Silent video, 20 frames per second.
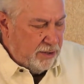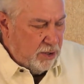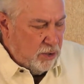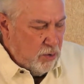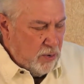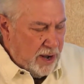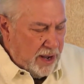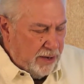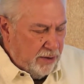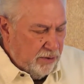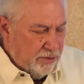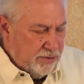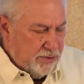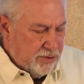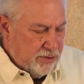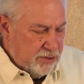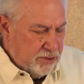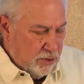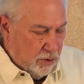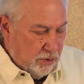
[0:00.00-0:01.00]
new angles and
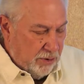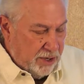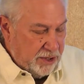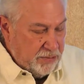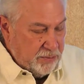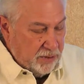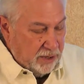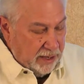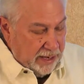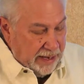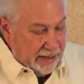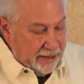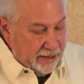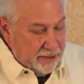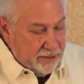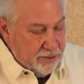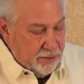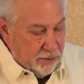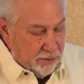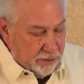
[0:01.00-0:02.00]
stories
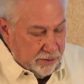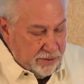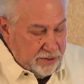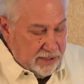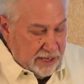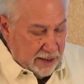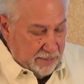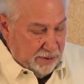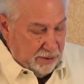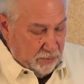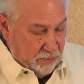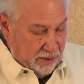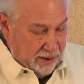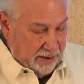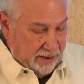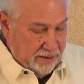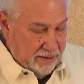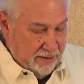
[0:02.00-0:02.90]
related to Ernest Hemingway.